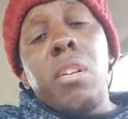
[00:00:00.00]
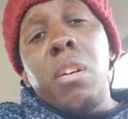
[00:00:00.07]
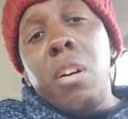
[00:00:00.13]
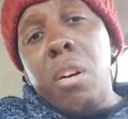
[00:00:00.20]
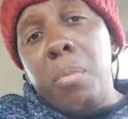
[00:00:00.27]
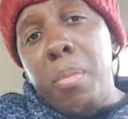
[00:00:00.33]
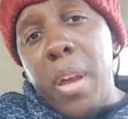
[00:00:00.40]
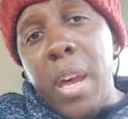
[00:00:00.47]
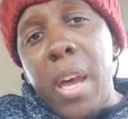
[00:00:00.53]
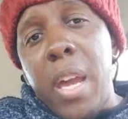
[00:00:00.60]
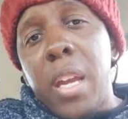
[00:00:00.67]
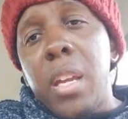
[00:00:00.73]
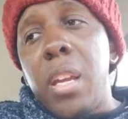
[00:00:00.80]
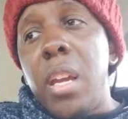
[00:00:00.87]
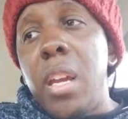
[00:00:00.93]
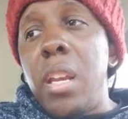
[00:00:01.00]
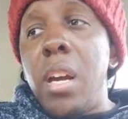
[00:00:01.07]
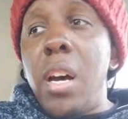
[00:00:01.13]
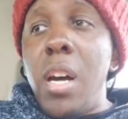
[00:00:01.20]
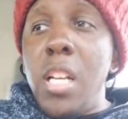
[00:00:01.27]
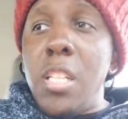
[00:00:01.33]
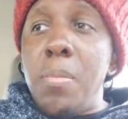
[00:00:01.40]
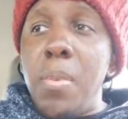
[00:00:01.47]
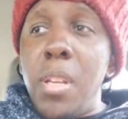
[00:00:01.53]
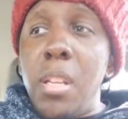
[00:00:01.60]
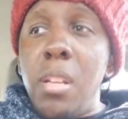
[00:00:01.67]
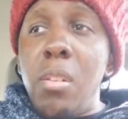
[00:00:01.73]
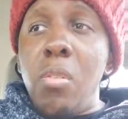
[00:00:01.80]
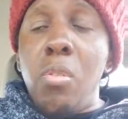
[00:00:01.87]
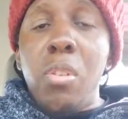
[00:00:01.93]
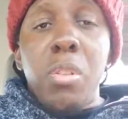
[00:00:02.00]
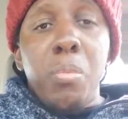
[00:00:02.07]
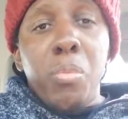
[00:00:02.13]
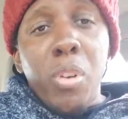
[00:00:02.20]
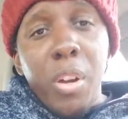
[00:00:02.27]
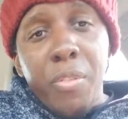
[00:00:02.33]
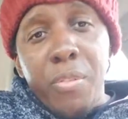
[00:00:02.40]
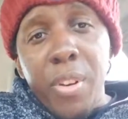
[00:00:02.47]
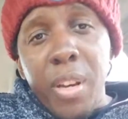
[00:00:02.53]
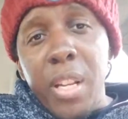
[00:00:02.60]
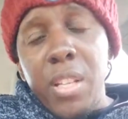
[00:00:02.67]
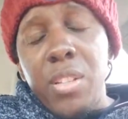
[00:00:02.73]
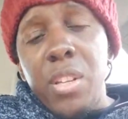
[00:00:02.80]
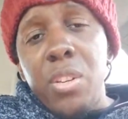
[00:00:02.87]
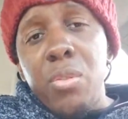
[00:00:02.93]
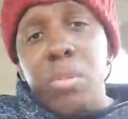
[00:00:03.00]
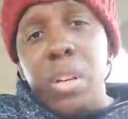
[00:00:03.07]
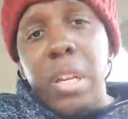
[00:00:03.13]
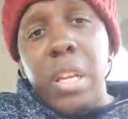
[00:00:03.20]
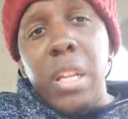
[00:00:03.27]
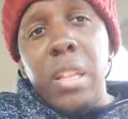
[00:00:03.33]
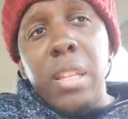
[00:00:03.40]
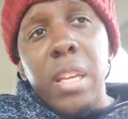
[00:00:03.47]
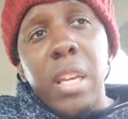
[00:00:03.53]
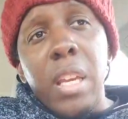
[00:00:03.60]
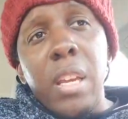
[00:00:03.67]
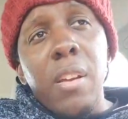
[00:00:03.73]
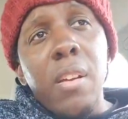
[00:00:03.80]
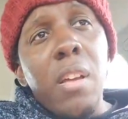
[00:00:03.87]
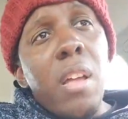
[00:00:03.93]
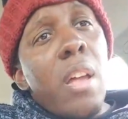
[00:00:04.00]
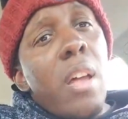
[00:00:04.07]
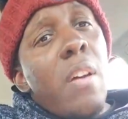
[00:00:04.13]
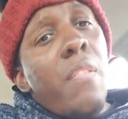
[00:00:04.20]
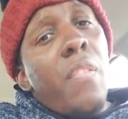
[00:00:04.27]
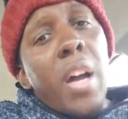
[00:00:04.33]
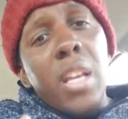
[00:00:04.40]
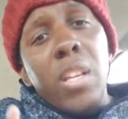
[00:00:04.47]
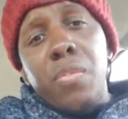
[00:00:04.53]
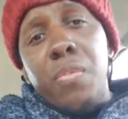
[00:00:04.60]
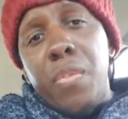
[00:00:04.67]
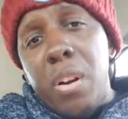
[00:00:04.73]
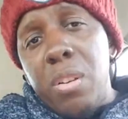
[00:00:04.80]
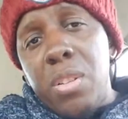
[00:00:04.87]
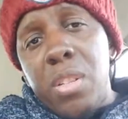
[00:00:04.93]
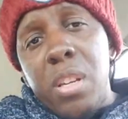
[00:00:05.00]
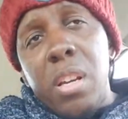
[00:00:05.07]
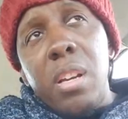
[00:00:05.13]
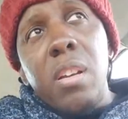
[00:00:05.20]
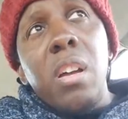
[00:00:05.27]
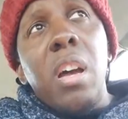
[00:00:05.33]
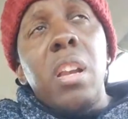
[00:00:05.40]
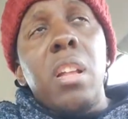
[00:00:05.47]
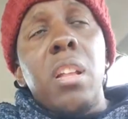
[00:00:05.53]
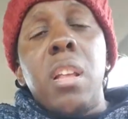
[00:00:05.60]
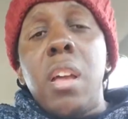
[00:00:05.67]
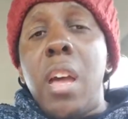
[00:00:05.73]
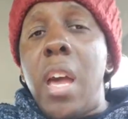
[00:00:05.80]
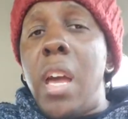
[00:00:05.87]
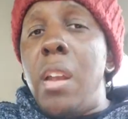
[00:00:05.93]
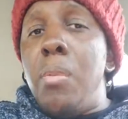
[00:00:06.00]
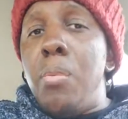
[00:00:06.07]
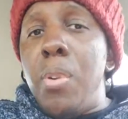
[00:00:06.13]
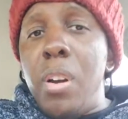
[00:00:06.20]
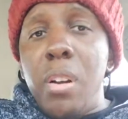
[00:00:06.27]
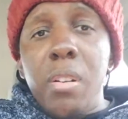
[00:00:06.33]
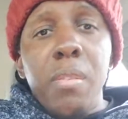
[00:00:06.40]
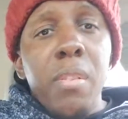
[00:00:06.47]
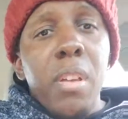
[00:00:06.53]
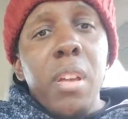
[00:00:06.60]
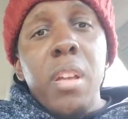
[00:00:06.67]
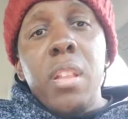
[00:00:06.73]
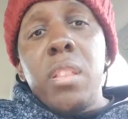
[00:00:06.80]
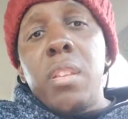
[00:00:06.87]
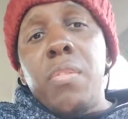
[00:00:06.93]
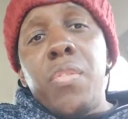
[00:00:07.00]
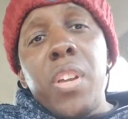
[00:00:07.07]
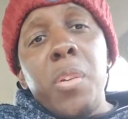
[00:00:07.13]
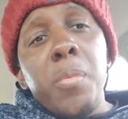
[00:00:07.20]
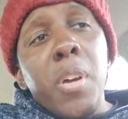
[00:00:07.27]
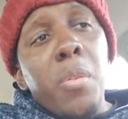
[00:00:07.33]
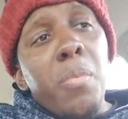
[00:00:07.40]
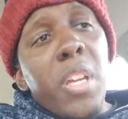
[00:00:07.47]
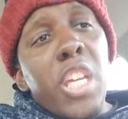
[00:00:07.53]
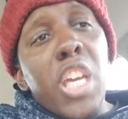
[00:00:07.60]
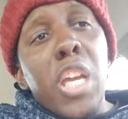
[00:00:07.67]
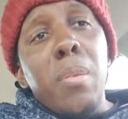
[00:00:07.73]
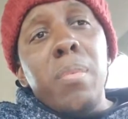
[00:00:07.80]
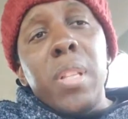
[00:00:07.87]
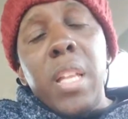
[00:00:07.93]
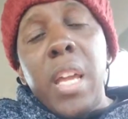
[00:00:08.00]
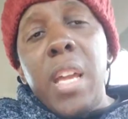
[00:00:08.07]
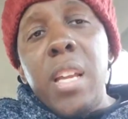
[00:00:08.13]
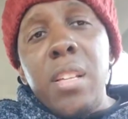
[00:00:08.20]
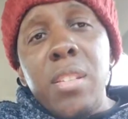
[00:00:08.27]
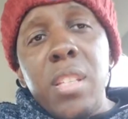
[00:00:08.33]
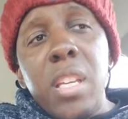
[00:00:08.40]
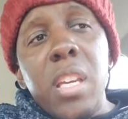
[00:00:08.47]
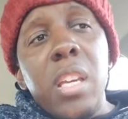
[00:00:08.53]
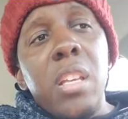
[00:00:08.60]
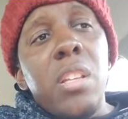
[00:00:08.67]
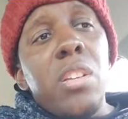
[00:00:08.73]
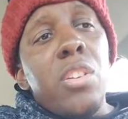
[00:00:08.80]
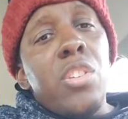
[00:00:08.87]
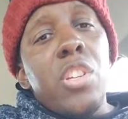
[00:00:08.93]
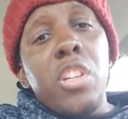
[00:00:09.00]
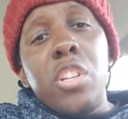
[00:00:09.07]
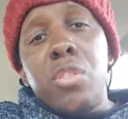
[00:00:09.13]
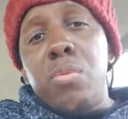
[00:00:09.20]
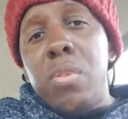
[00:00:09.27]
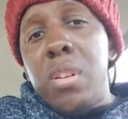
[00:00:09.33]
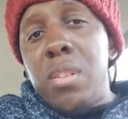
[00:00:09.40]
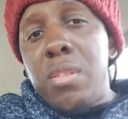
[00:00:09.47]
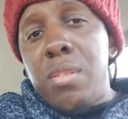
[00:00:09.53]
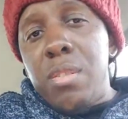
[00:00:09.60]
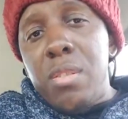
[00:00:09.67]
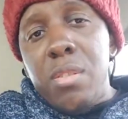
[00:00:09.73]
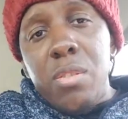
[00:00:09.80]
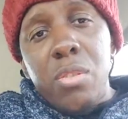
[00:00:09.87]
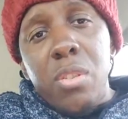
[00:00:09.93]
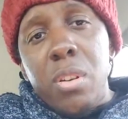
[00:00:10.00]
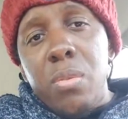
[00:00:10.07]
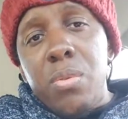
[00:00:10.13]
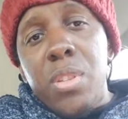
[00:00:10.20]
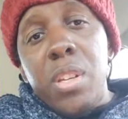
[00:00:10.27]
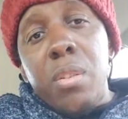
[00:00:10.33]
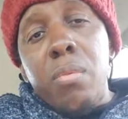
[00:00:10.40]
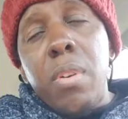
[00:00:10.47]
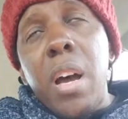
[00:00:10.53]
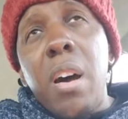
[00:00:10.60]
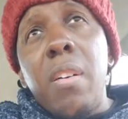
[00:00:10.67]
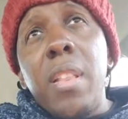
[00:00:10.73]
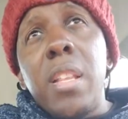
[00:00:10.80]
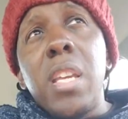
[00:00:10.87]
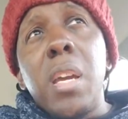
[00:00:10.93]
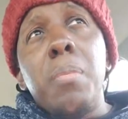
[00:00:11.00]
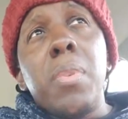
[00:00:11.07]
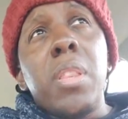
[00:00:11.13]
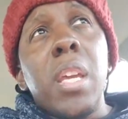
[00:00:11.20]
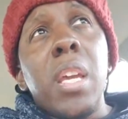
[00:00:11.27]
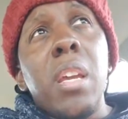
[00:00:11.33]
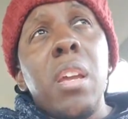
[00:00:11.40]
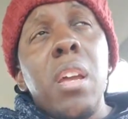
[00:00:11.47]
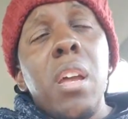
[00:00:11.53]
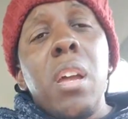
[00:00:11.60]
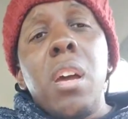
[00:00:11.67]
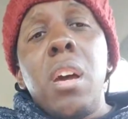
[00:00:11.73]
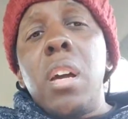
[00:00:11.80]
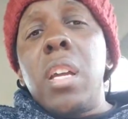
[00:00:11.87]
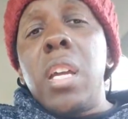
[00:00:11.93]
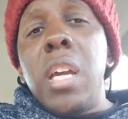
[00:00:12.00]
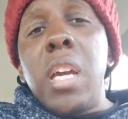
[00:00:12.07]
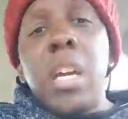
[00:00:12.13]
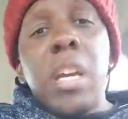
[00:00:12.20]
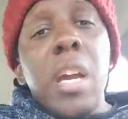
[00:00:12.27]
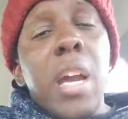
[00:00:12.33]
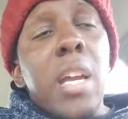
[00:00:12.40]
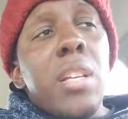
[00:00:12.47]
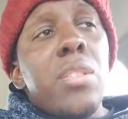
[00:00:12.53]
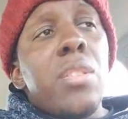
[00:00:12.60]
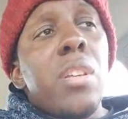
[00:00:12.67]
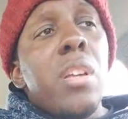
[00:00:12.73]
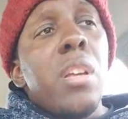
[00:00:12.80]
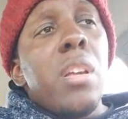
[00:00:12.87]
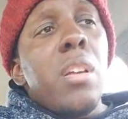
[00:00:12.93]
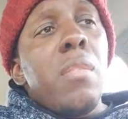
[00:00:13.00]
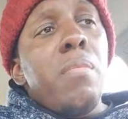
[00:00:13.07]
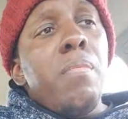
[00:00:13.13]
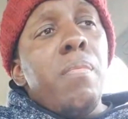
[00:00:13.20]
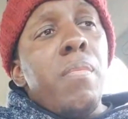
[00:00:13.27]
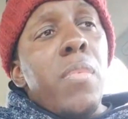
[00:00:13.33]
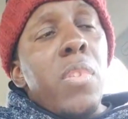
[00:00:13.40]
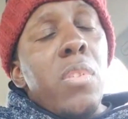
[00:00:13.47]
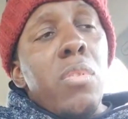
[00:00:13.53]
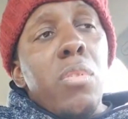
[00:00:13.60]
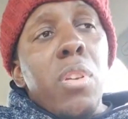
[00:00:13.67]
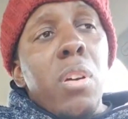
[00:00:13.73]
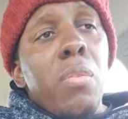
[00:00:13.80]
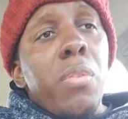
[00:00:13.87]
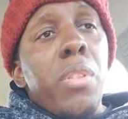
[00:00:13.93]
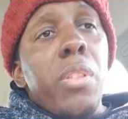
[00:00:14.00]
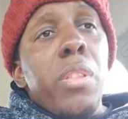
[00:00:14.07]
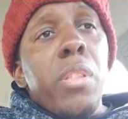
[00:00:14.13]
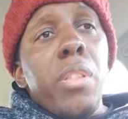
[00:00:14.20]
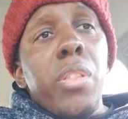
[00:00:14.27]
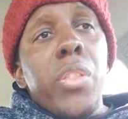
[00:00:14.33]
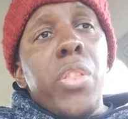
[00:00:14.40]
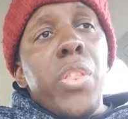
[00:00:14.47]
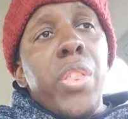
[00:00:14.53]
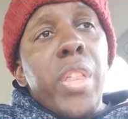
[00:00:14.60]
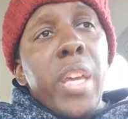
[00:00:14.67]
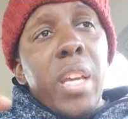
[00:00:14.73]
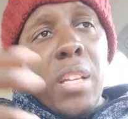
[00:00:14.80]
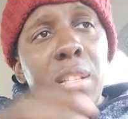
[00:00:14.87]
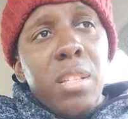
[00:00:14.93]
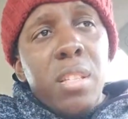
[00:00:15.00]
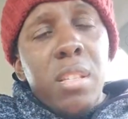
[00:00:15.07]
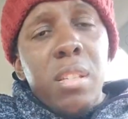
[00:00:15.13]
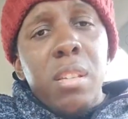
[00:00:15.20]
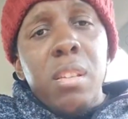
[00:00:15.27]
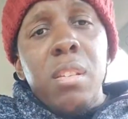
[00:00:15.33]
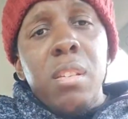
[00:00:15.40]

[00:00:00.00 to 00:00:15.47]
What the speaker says: on her back and the husband or the boyfriend isn't doing anything, vice versa. And it had it where the female became lazy, she just want to sit around, that type of thing. Again, guys, you know this